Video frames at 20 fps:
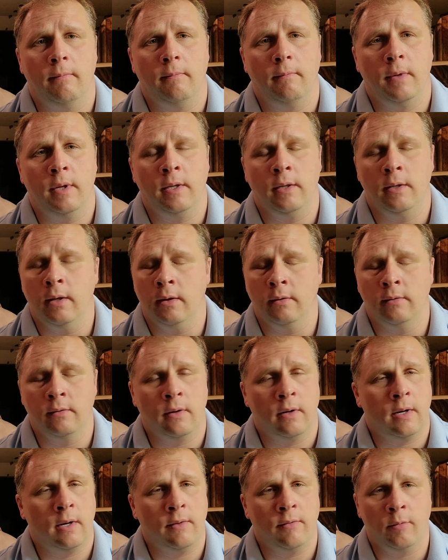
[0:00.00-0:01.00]
It does
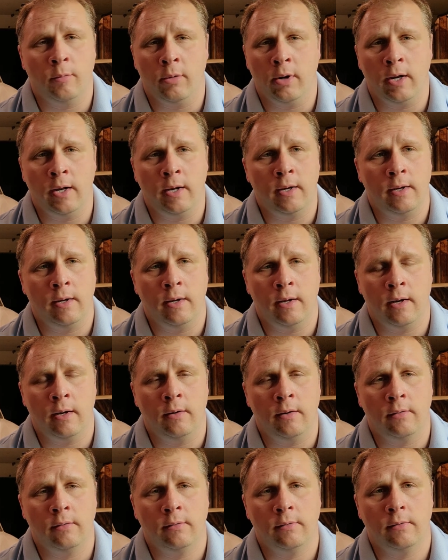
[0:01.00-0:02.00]
not have a branded
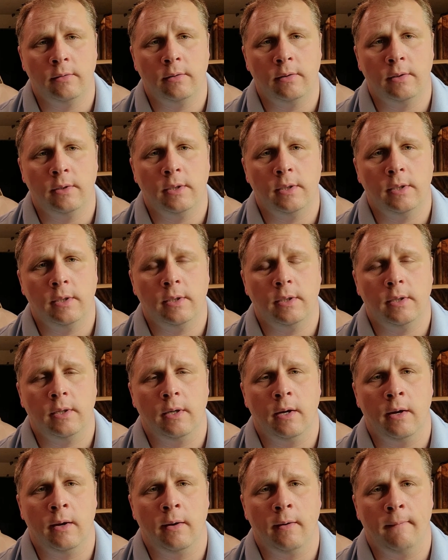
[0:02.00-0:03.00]
title.
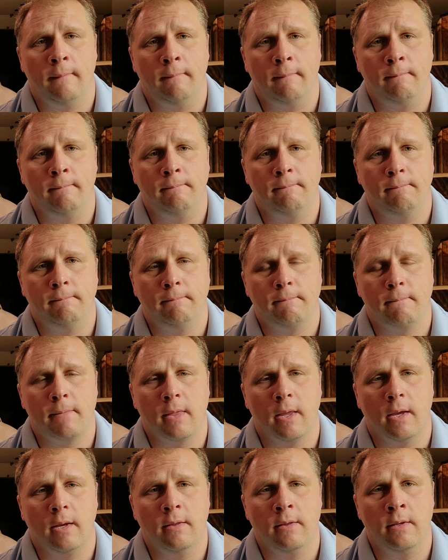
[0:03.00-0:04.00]

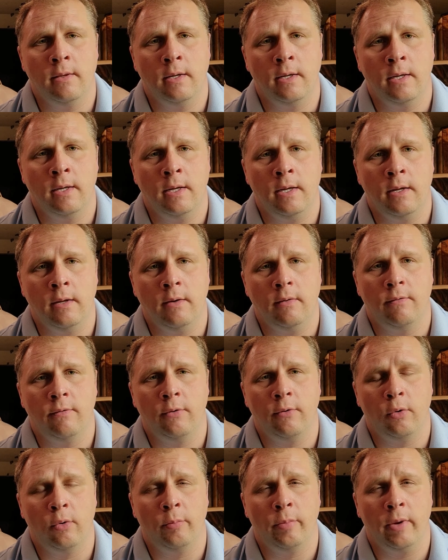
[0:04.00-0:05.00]
The
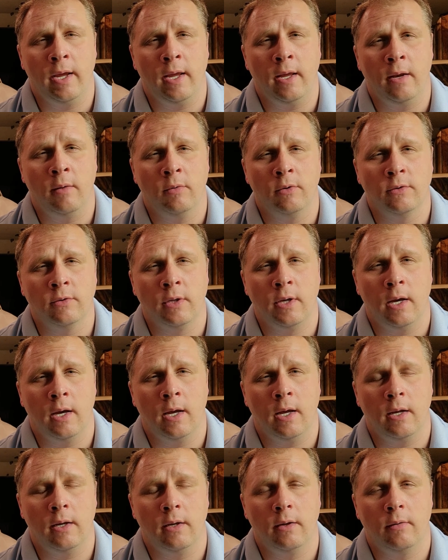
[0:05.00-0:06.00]
floor pan was
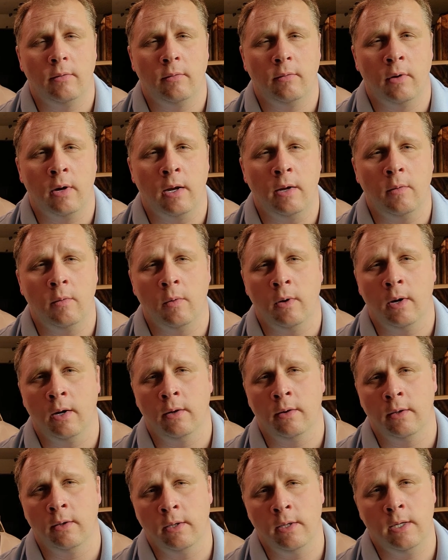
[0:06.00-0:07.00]
cut right where
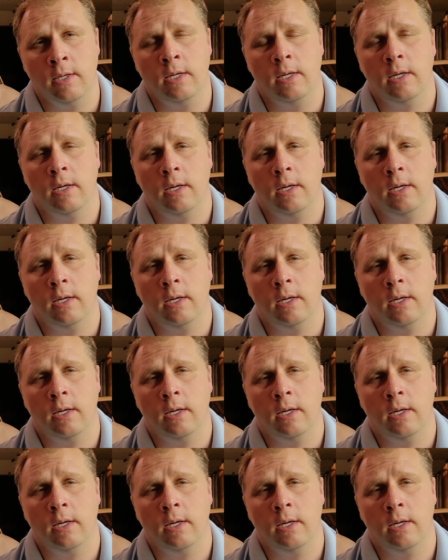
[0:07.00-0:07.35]
the